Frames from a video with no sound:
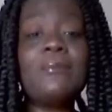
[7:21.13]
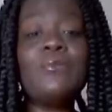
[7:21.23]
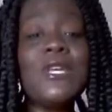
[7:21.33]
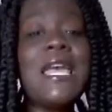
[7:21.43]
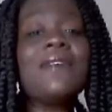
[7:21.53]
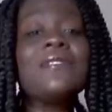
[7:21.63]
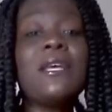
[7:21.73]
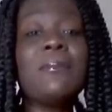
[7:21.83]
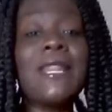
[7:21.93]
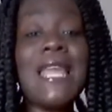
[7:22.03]
We have
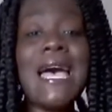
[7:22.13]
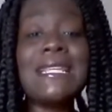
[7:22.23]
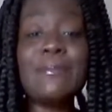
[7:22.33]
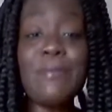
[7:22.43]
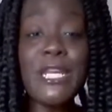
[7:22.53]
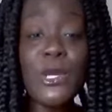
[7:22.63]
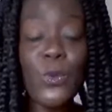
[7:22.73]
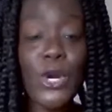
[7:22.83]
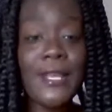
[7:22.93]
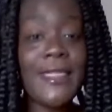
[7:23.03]
some last minute
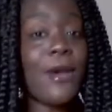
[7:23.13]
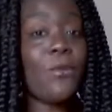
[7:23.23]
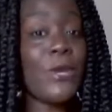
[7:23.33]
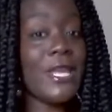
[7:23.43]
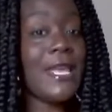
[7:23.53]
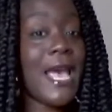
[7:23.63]
work that we